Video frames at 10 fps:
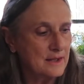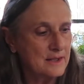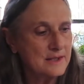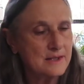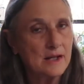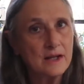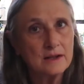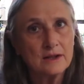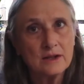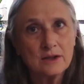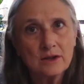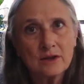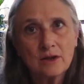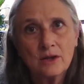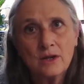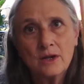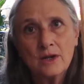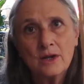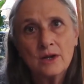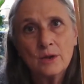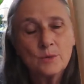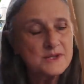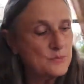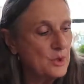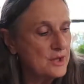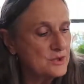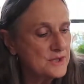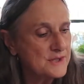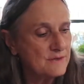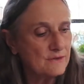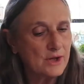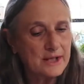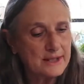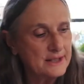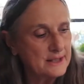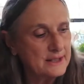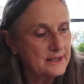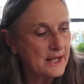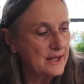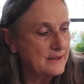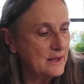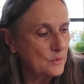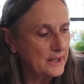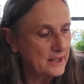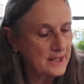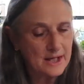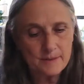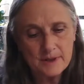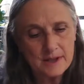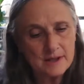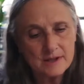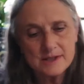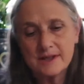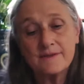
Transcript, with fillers: this color with splotches of red in it. And then when it came here, it